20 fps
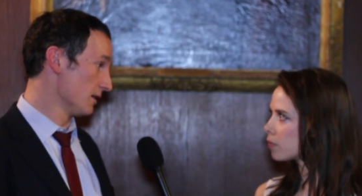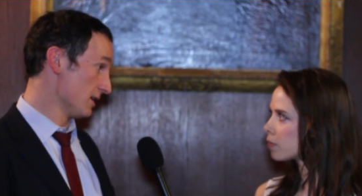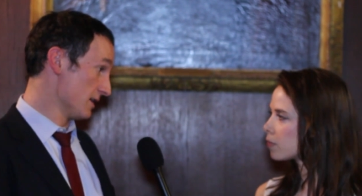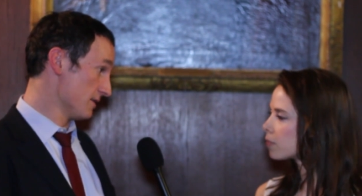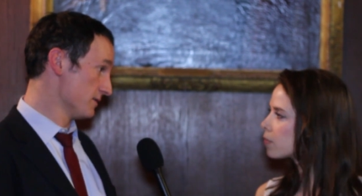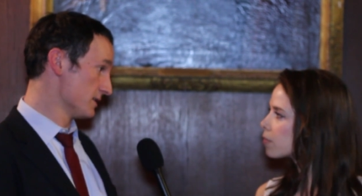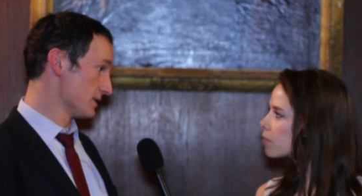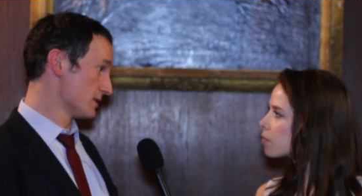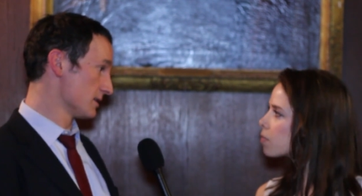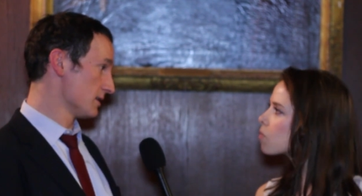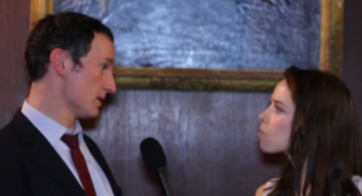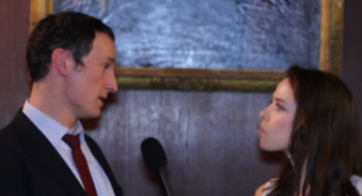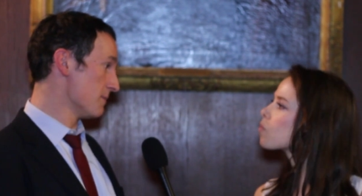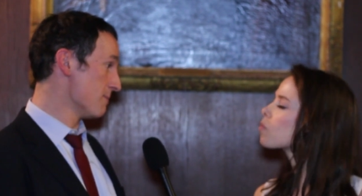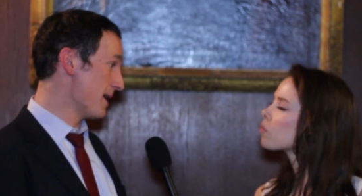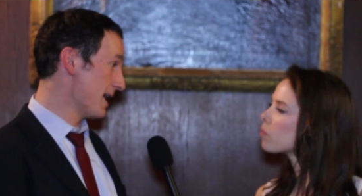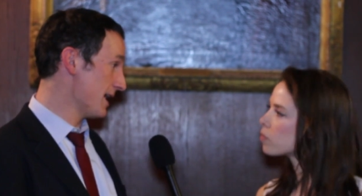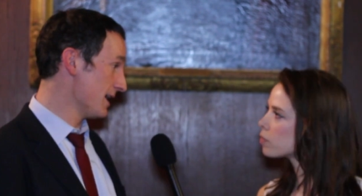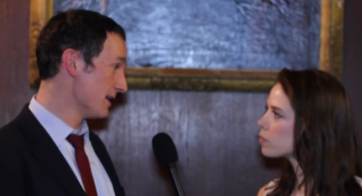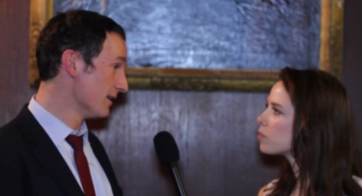Speaker 1: lives in
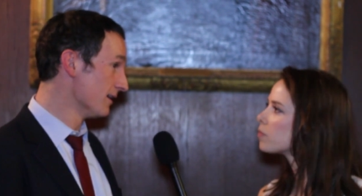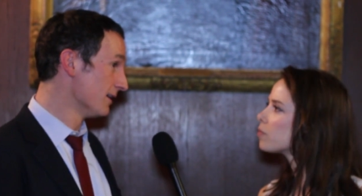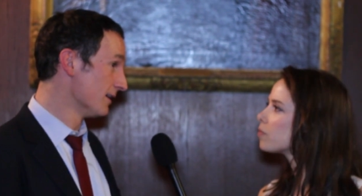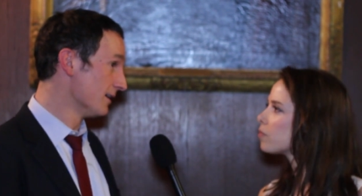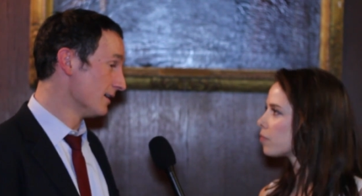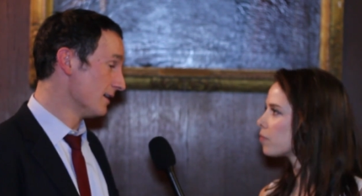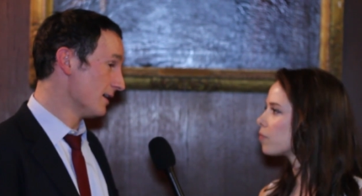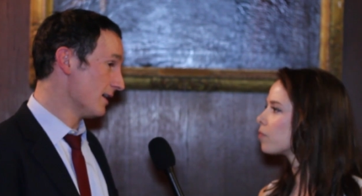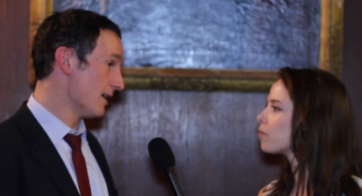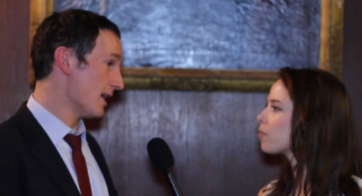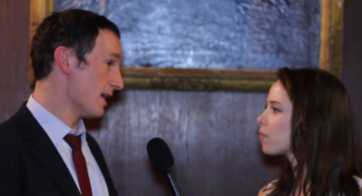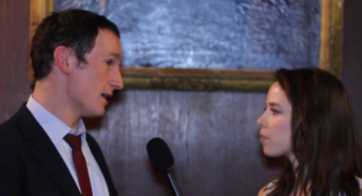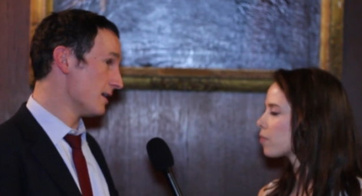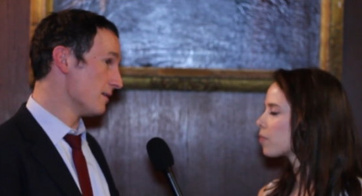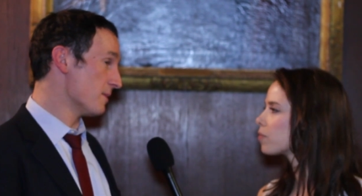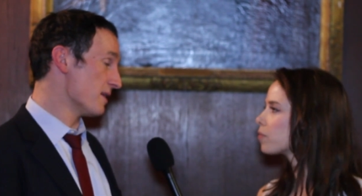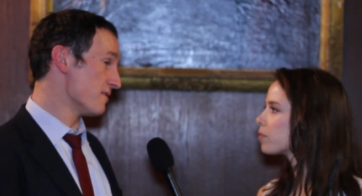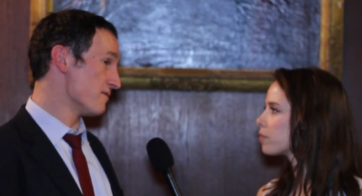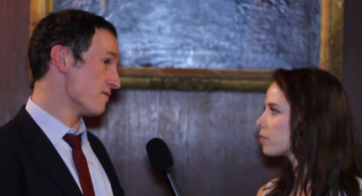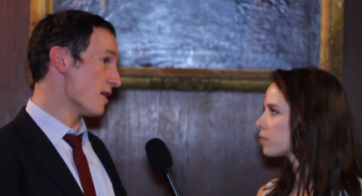Maine. Mm. And
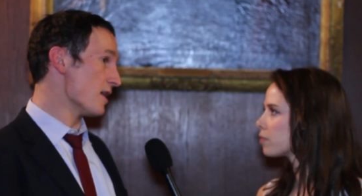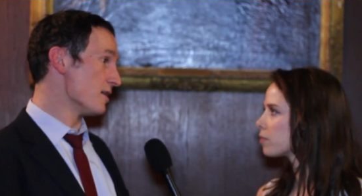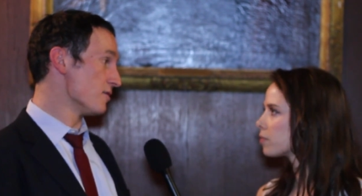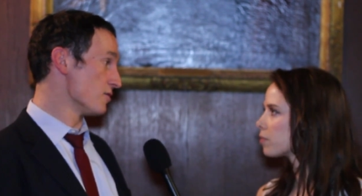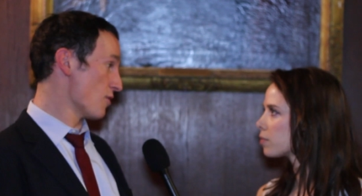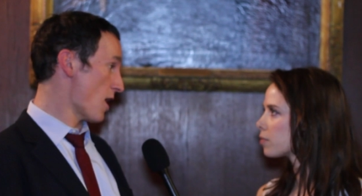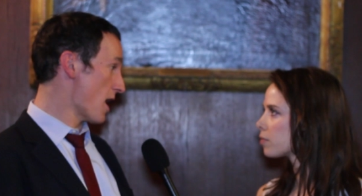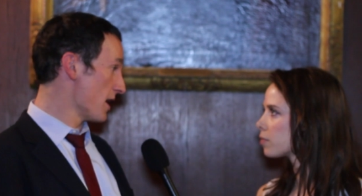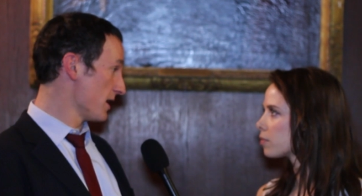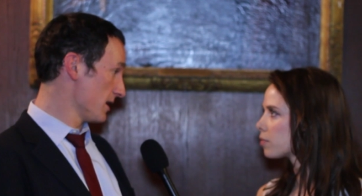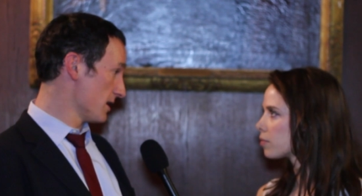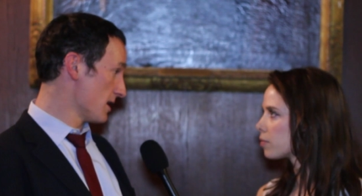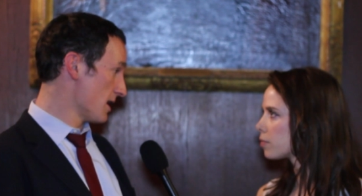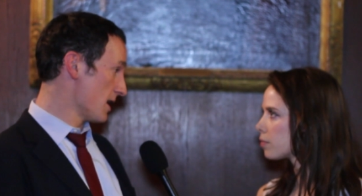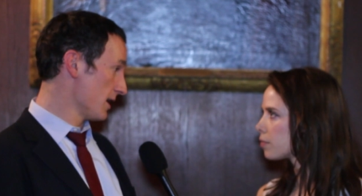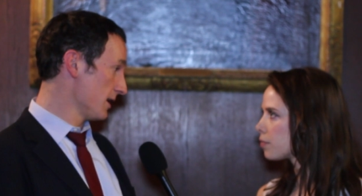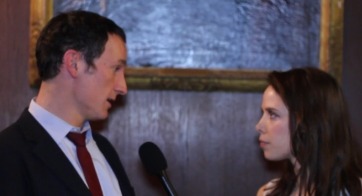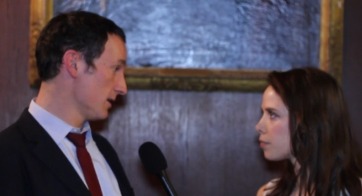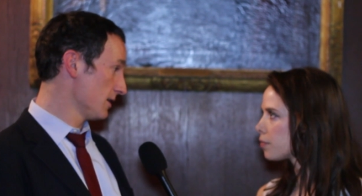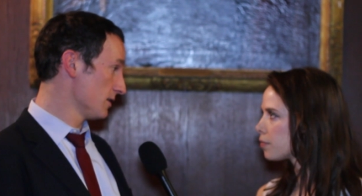my friend Ronnie and
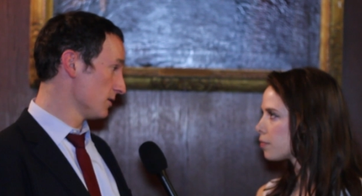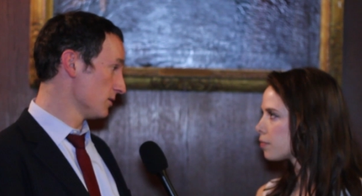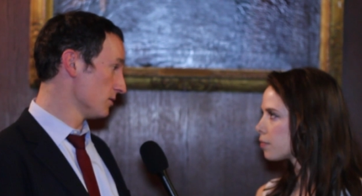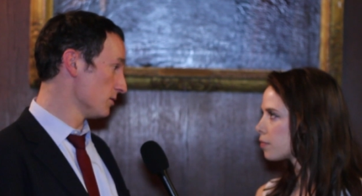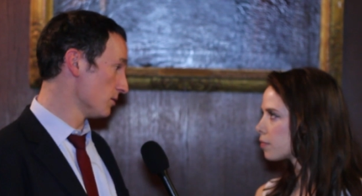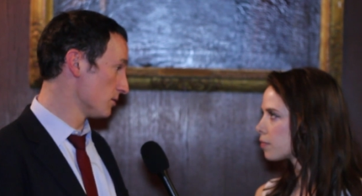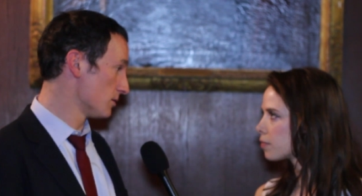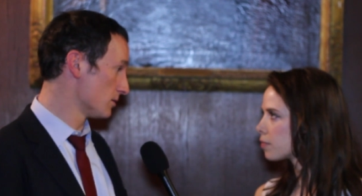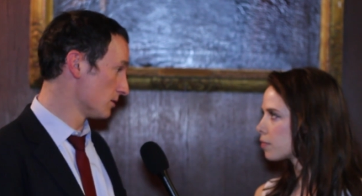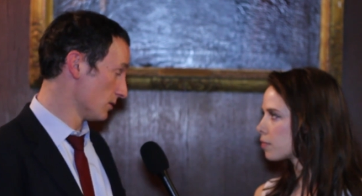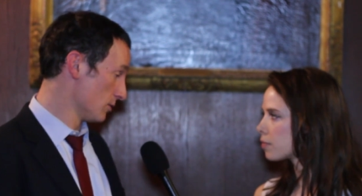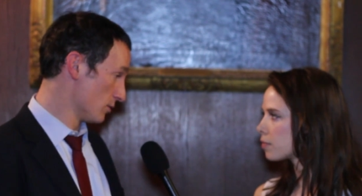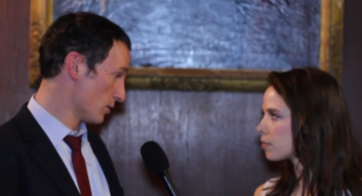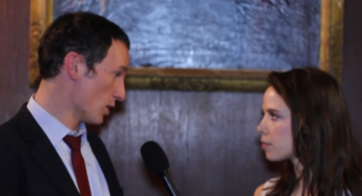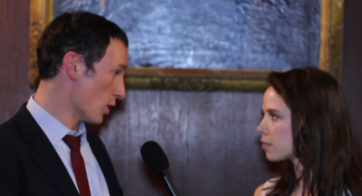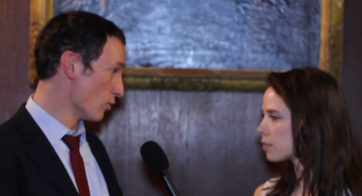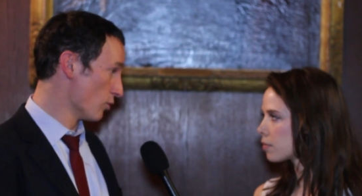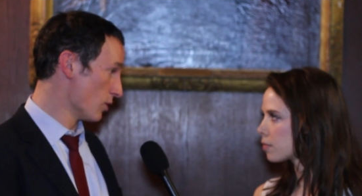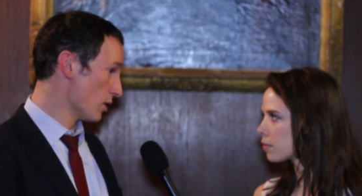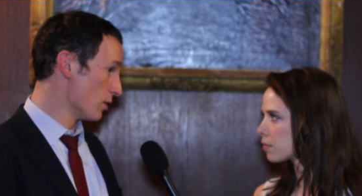I, who, who
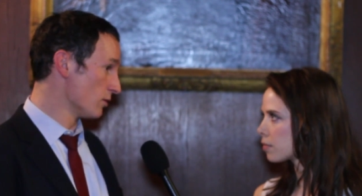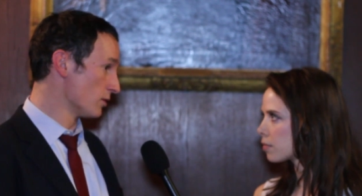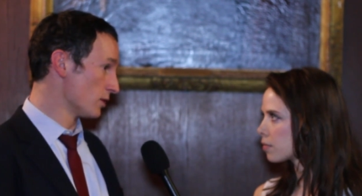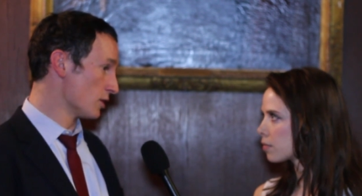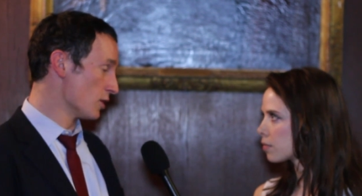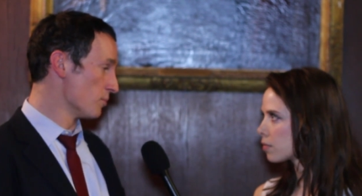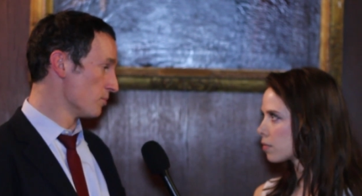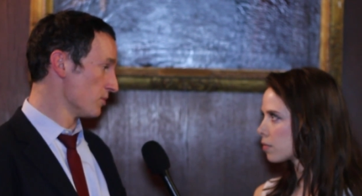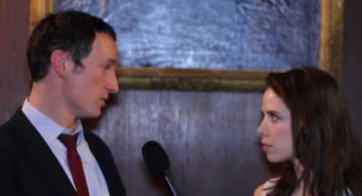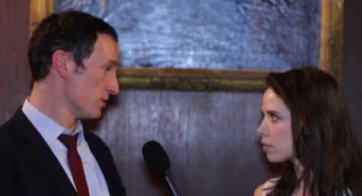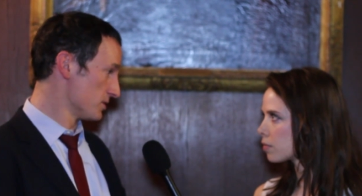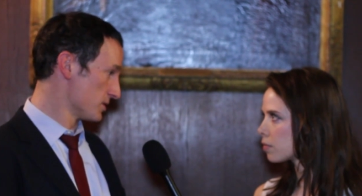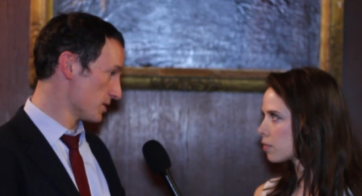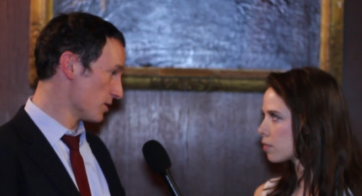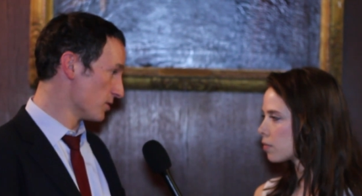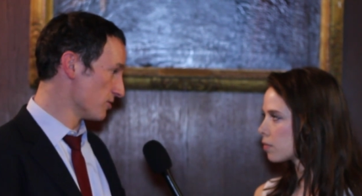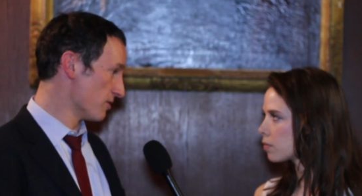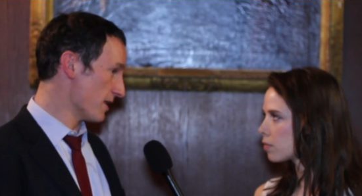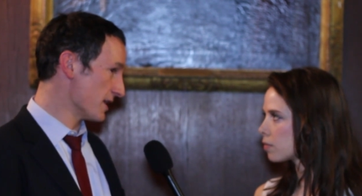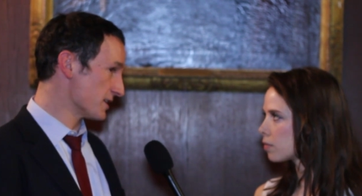co wrote and co produced,
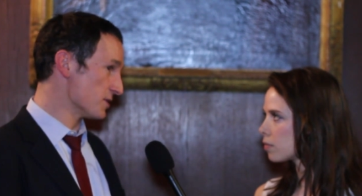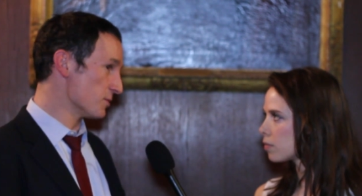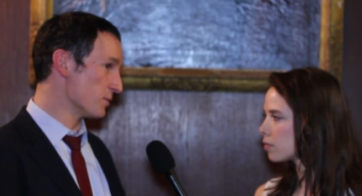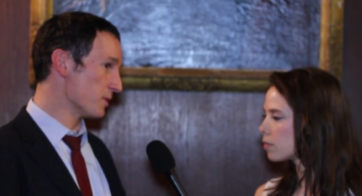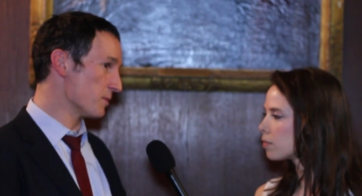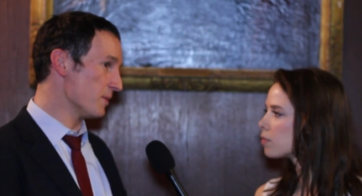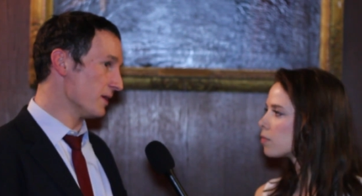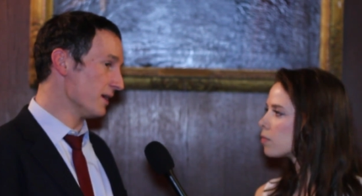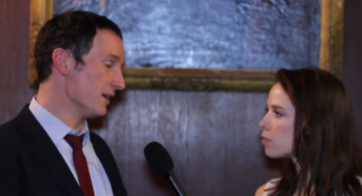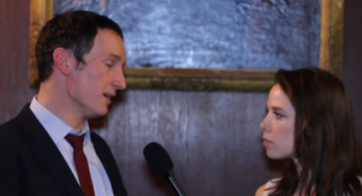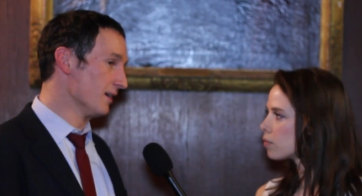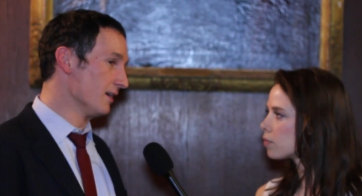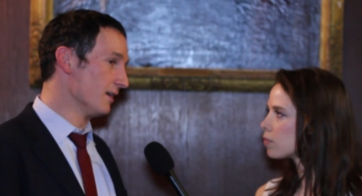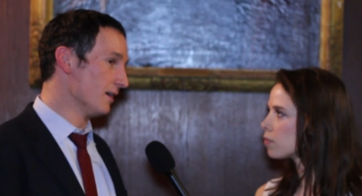co directed with me,